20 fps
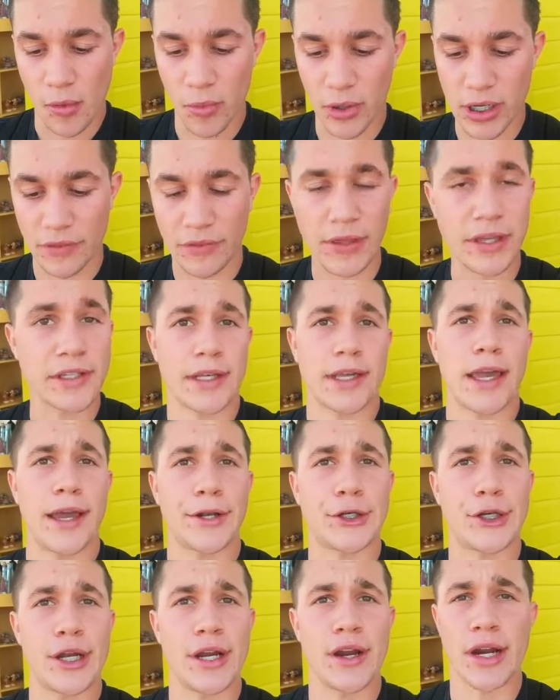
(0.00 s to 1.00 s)
a million things to
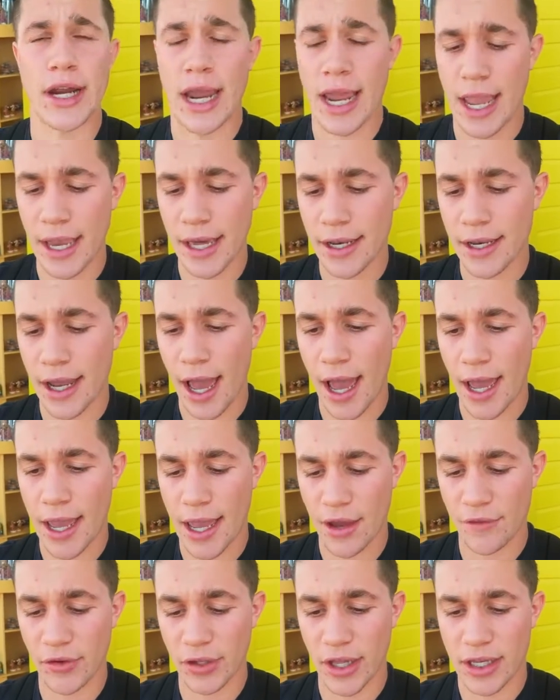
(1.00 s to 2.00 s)
catch here, and I
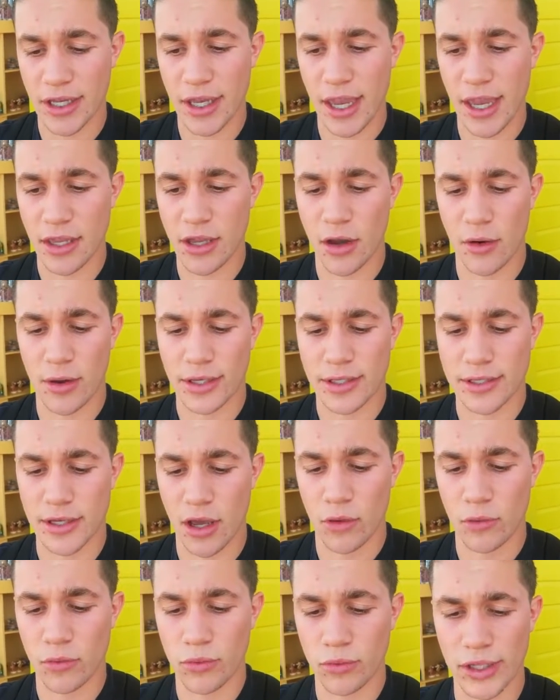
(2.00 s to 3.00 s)
have a lucky egg going,
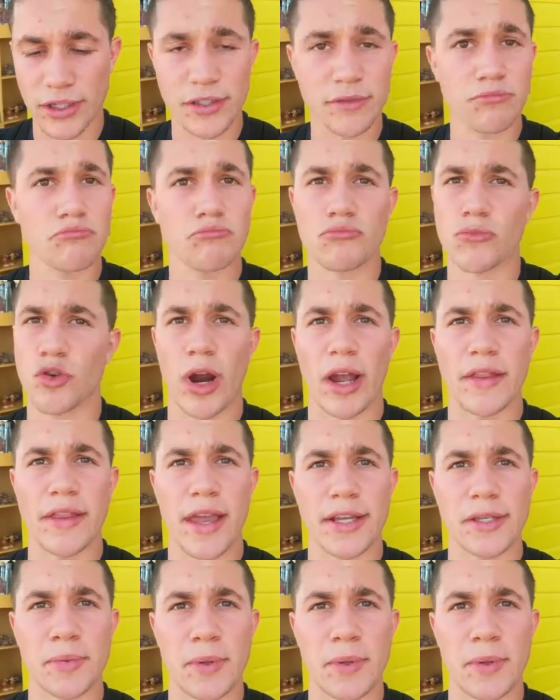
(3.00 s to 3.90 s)
so let's grind the